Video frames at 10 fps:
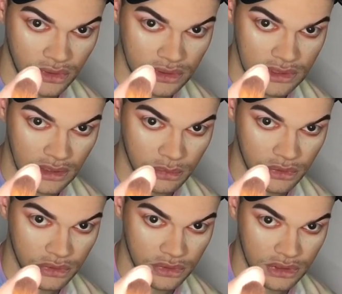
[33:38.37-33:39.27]

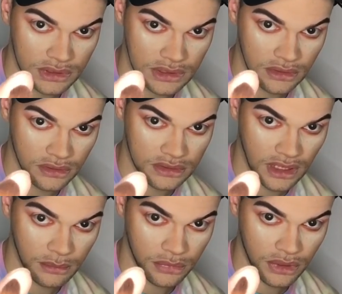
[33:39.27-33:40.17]
tapered concealer
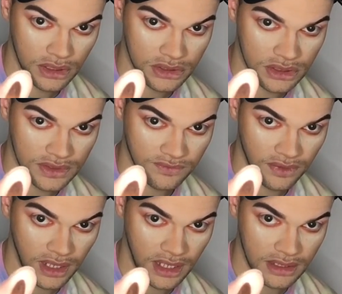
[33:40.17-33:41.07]
type brush. It's
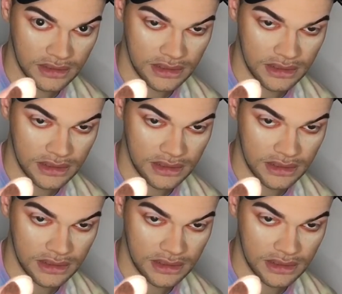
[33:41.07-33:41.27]
flat.